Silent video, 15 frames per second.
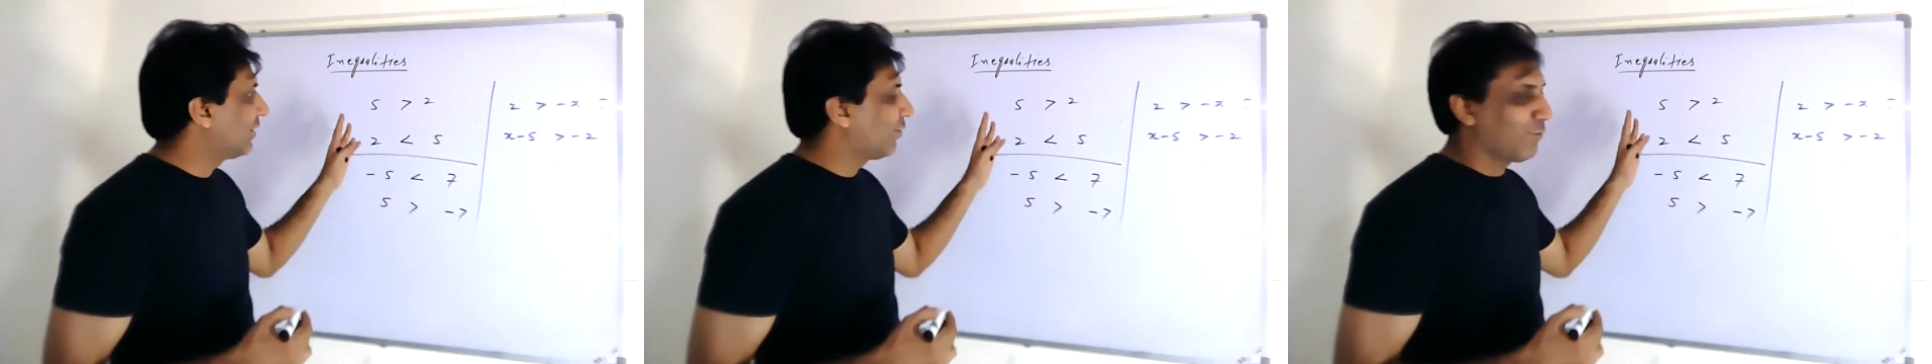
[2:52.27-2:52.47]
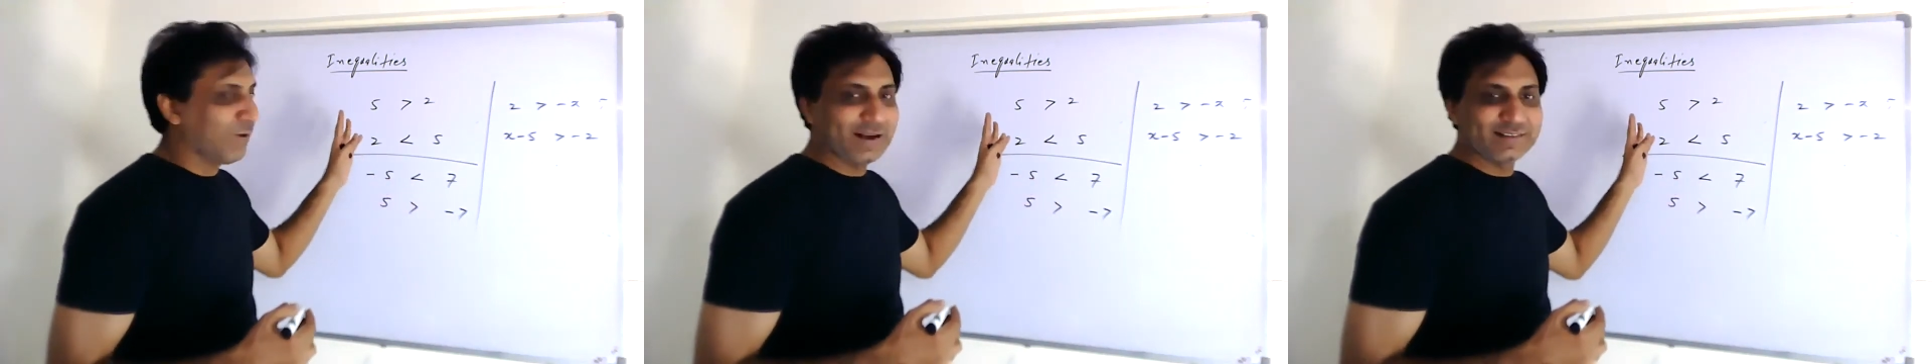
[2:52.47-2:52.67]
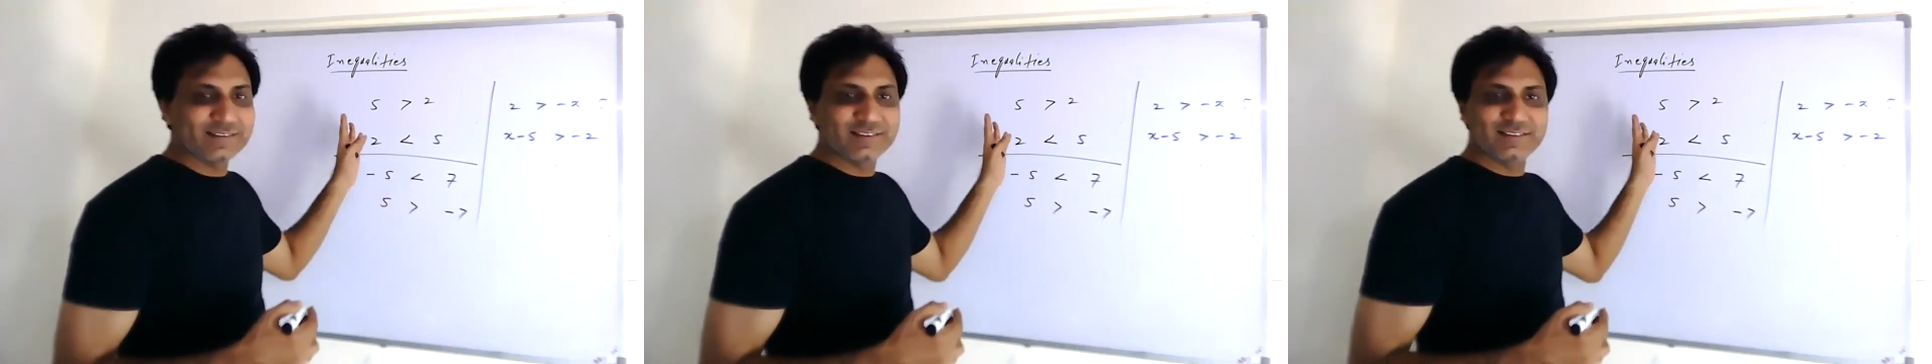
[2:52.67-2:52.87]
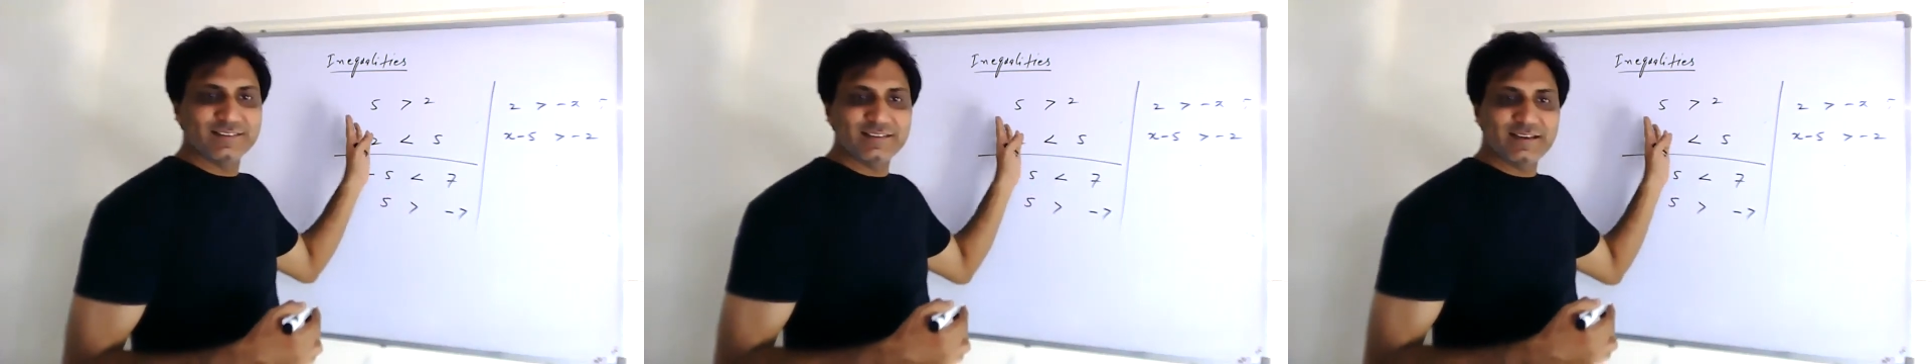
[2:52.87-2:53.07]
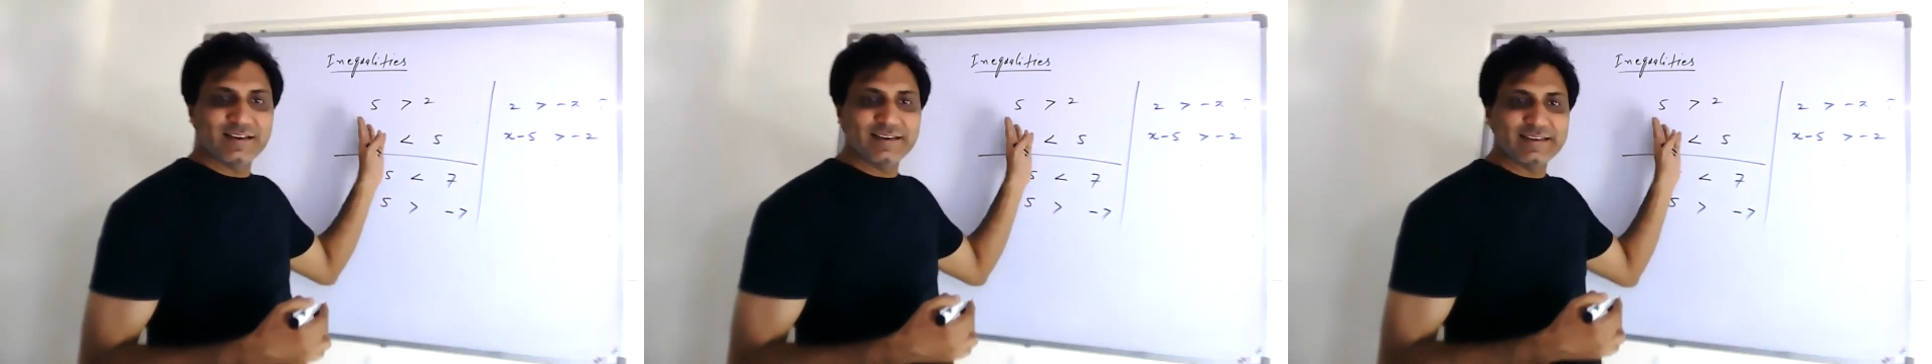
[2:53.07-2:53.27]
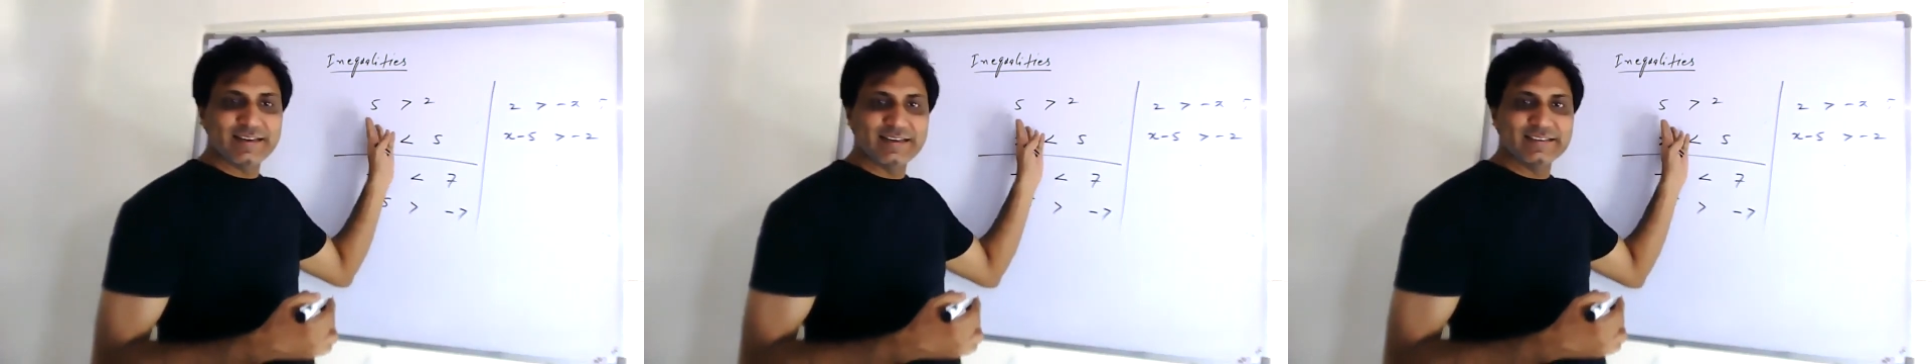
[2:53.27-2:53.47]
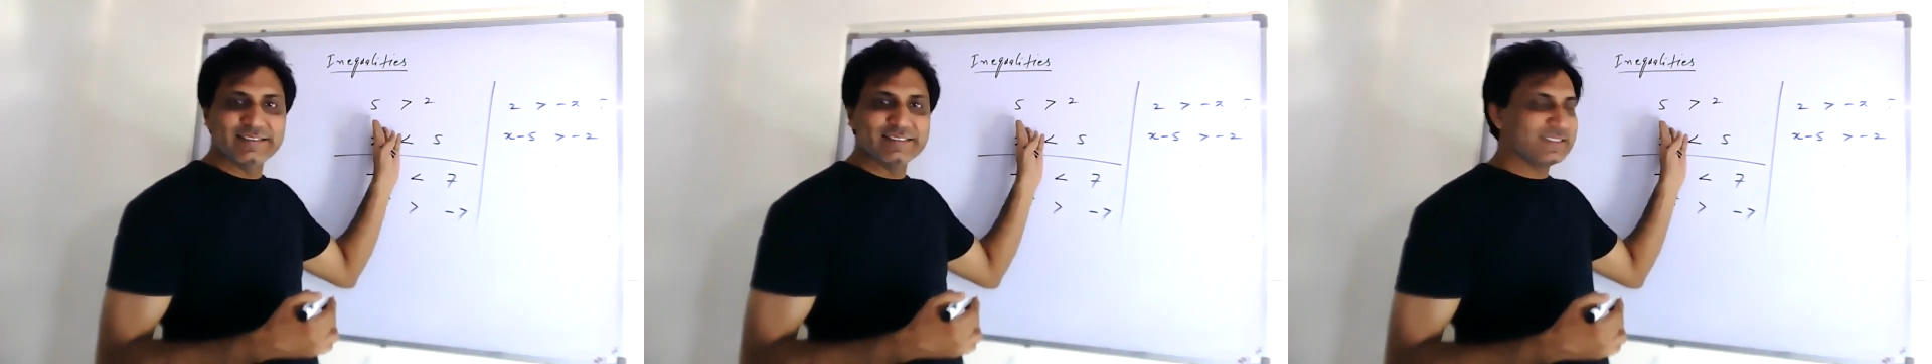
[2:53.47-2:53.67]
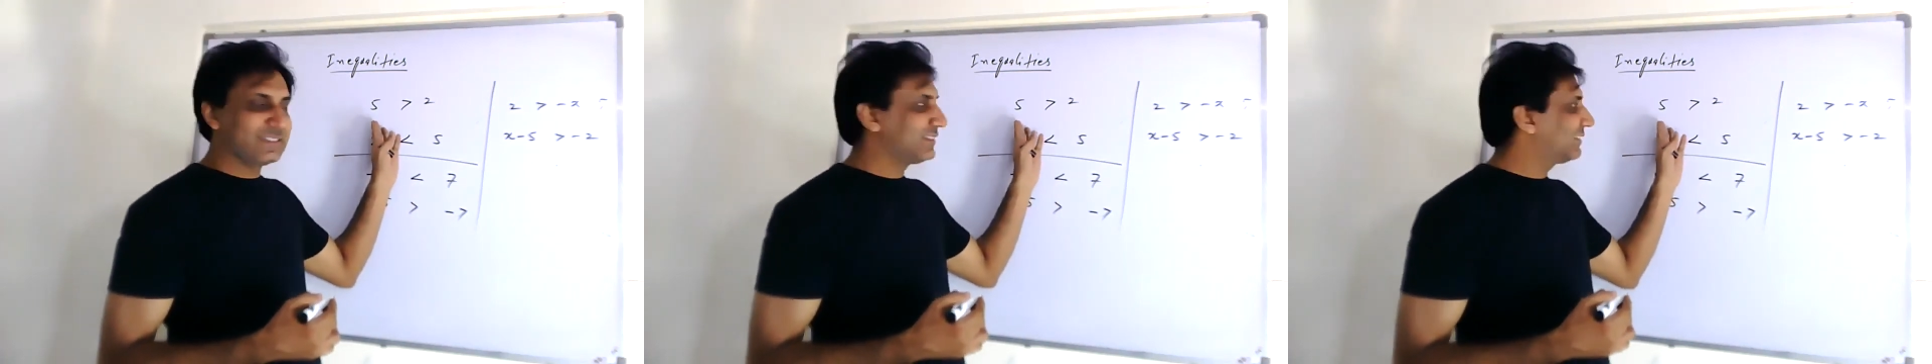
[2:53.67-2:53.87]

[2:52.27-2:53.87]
whether it is